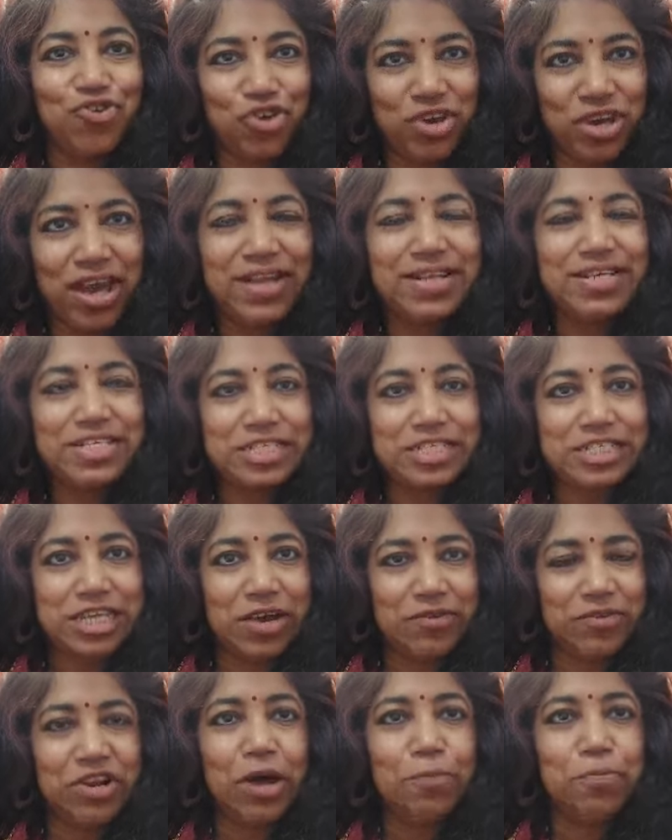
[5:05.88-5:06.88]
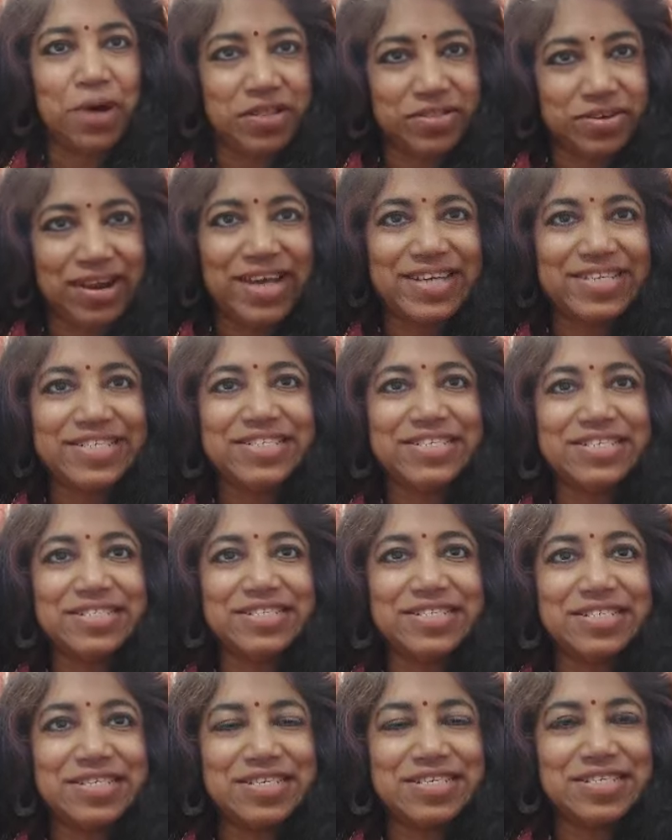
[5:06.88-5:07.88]
She can develop other
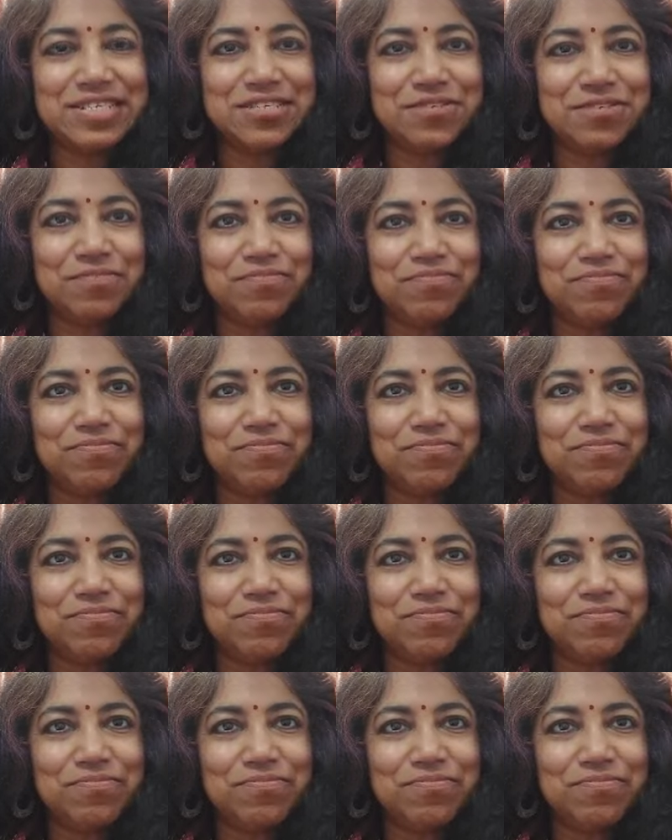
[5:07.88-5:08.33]
identities.